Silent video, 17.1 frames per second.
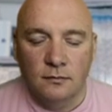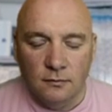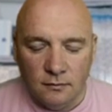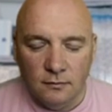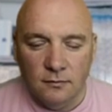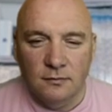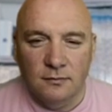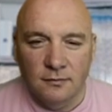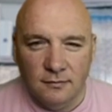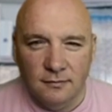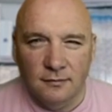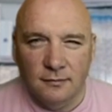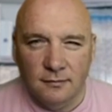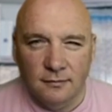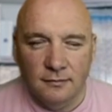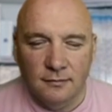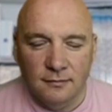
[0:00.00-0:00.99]

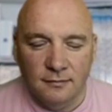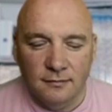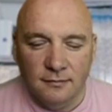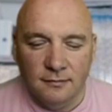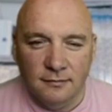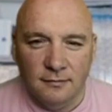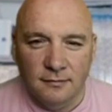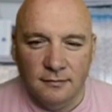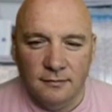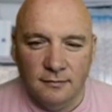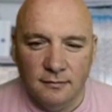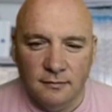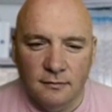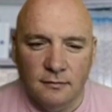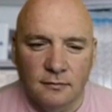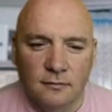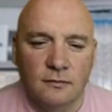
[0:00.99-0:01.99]

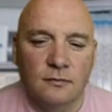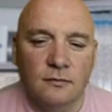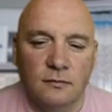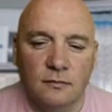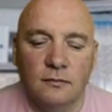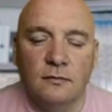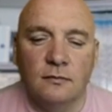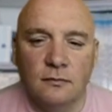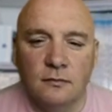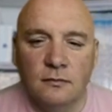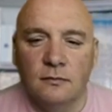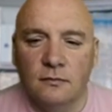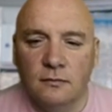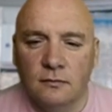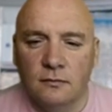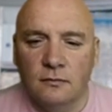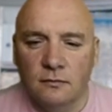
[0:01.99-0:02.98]

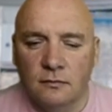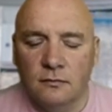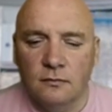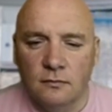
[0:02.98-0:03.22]
[no speech]